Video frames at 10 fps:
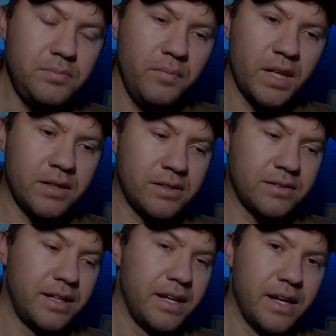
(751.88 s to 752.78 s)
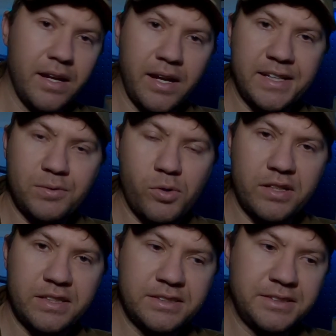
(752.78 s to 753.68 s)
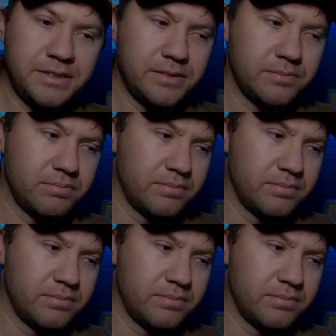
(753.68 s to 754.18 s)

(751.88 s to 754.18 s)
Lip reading: It is what it is.